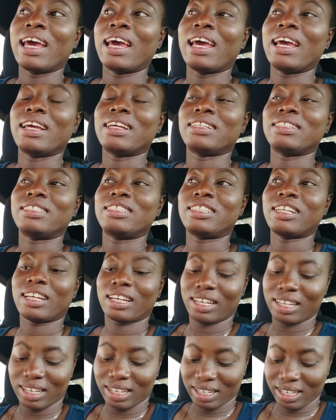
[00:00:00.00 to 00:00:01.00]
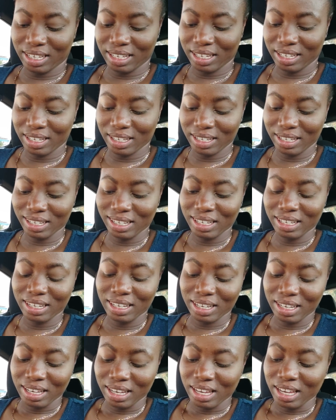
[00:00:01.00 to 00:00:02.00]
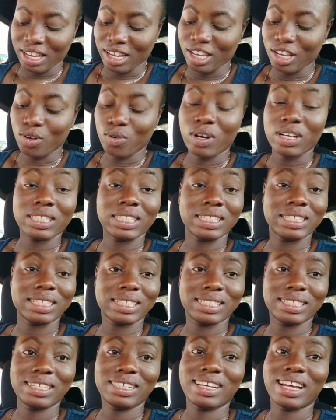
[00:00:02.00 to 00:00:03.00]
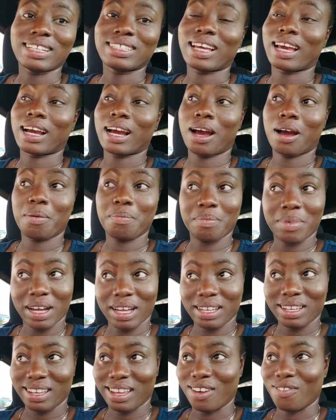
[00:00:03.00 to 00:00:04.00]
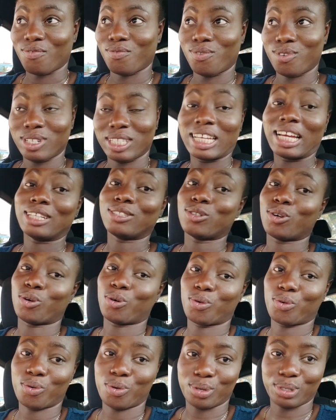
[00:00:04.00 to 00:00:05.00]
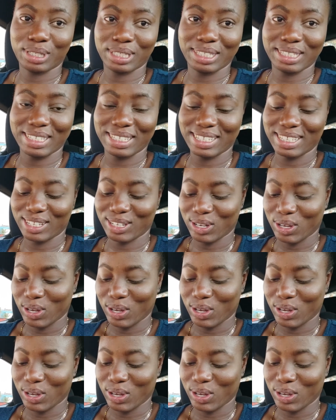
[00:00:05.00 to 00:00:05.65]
and check. He was insisting that I come back and vote at all costs.